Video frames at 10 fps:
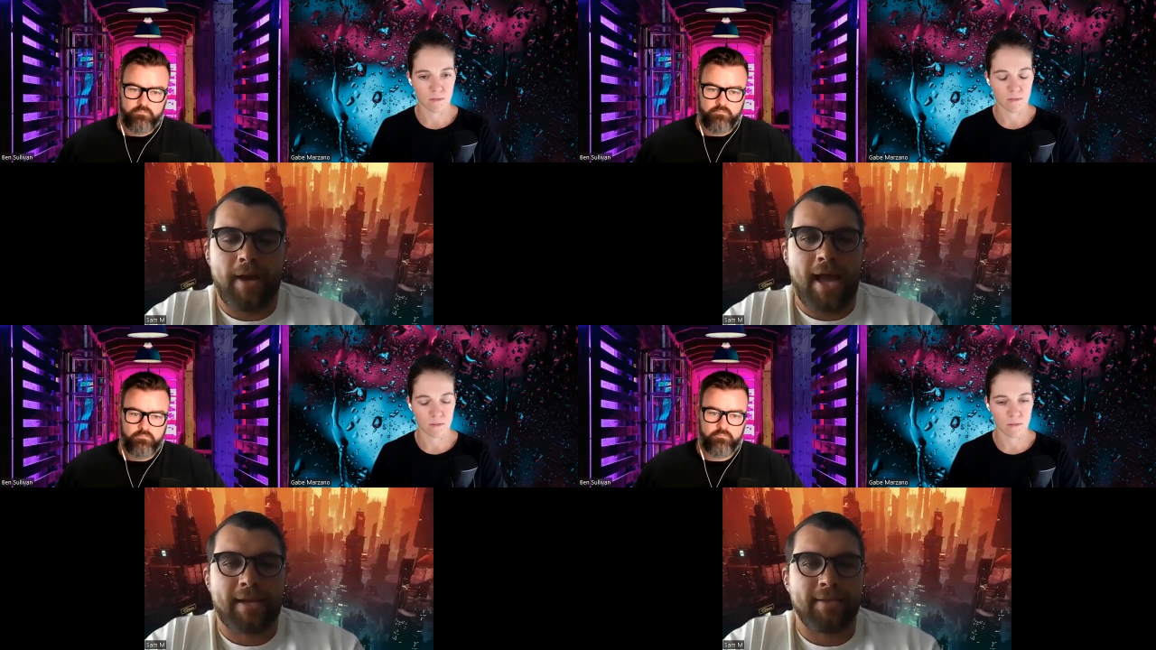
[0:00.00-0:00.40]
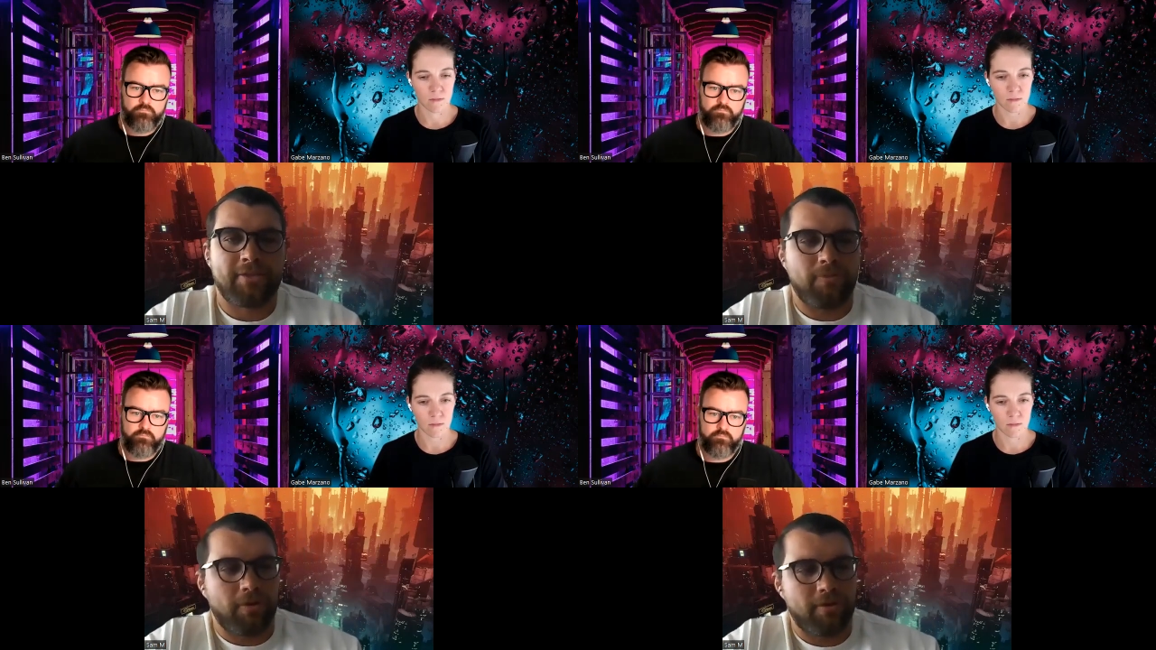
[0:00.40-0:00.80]

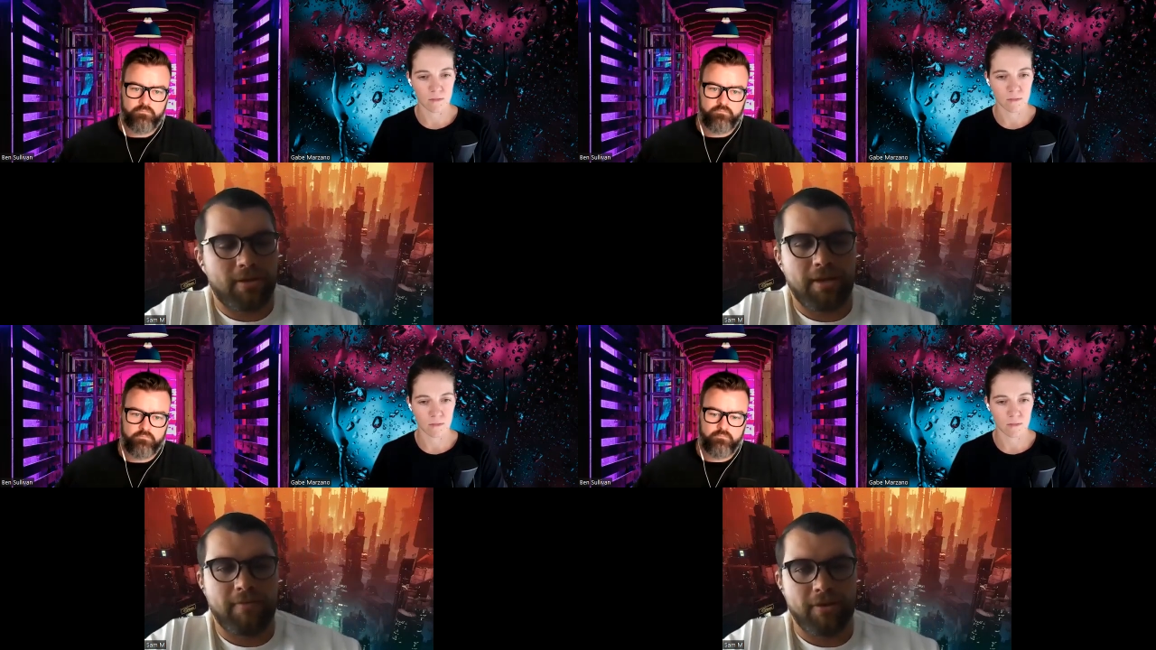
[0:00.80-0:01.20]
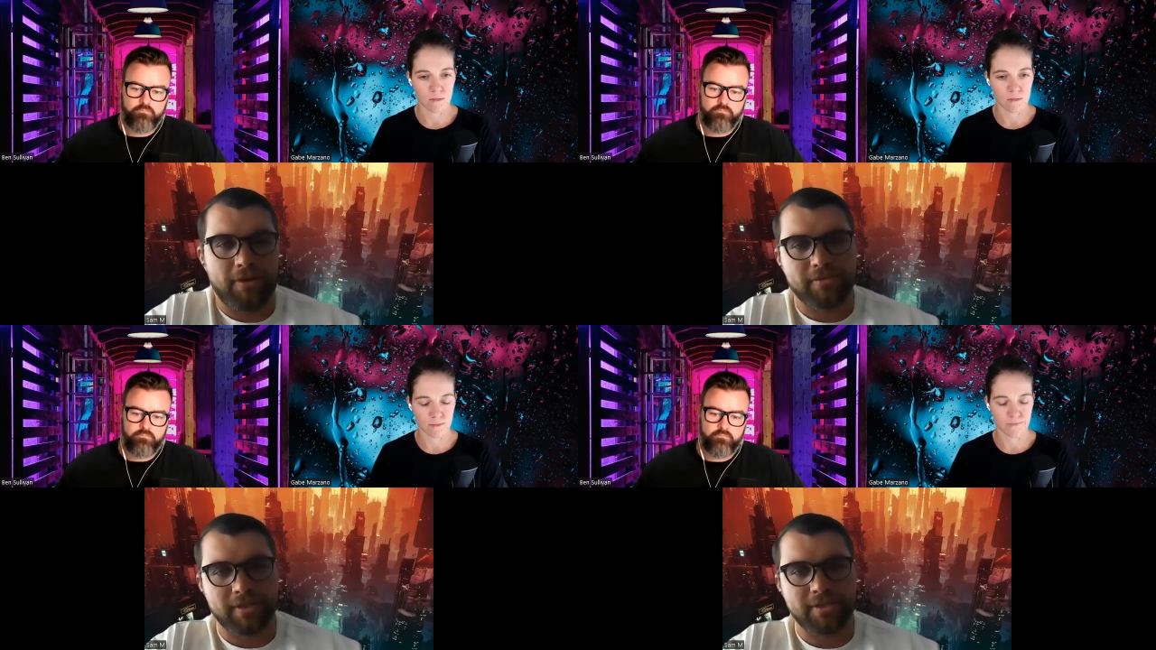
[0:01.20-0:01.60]
Speaker 1: reacting to what the
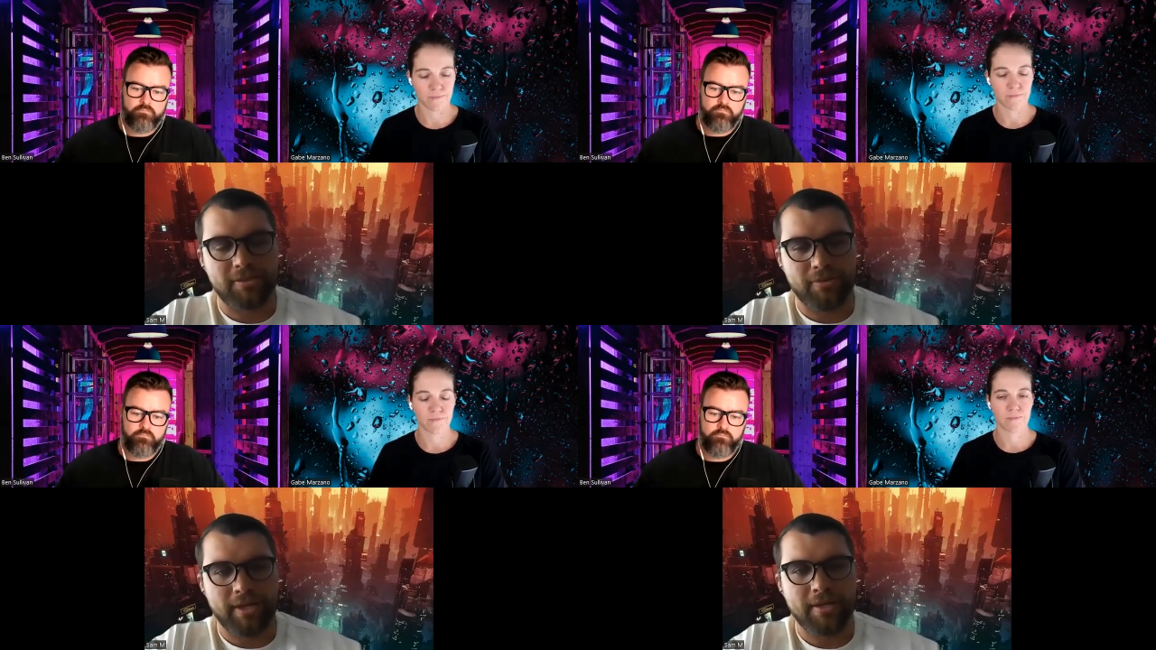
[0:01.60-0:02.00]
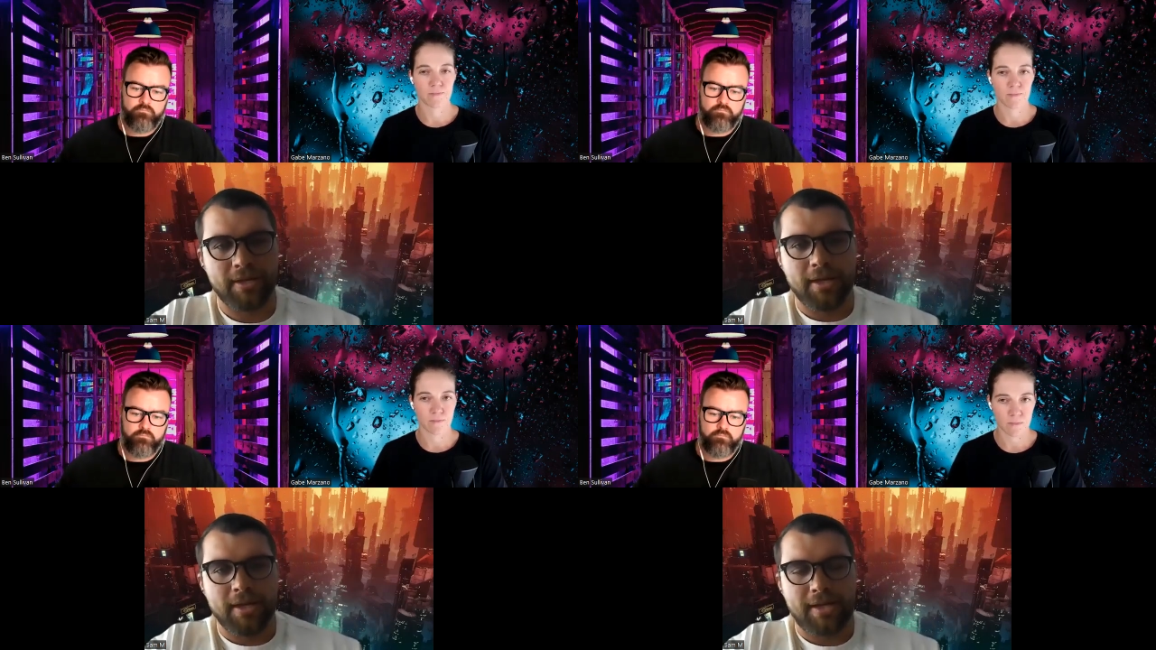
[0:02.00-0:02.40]
adversary is doing
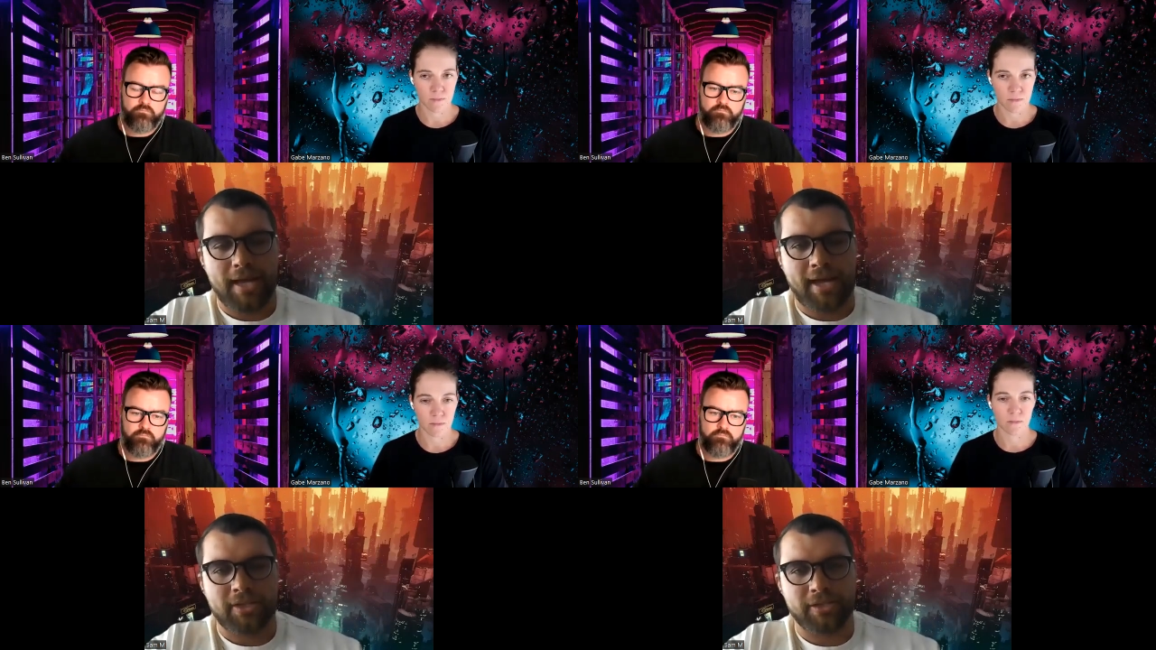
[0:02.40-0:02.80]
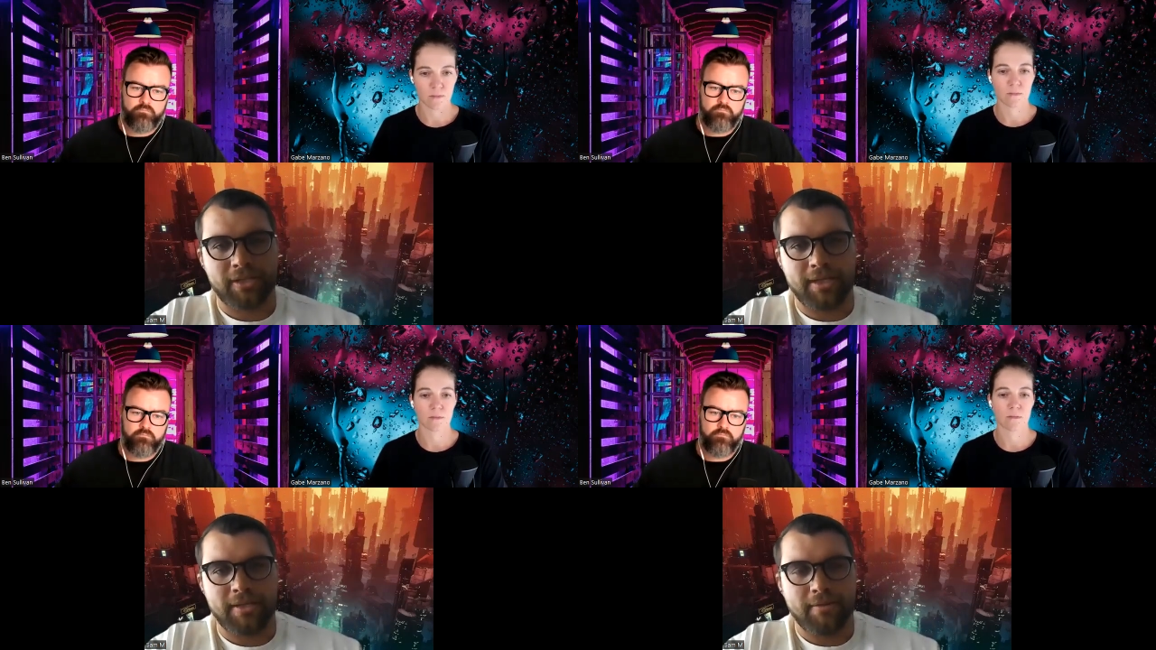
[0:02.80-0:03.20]
to
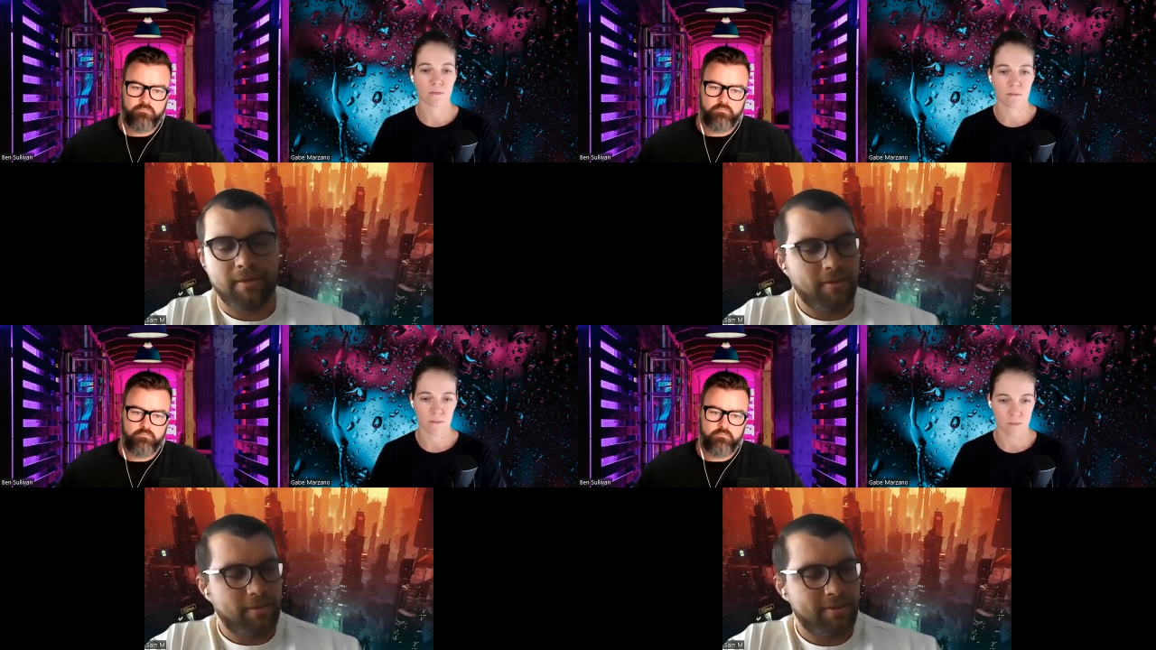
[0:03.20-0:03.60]
actually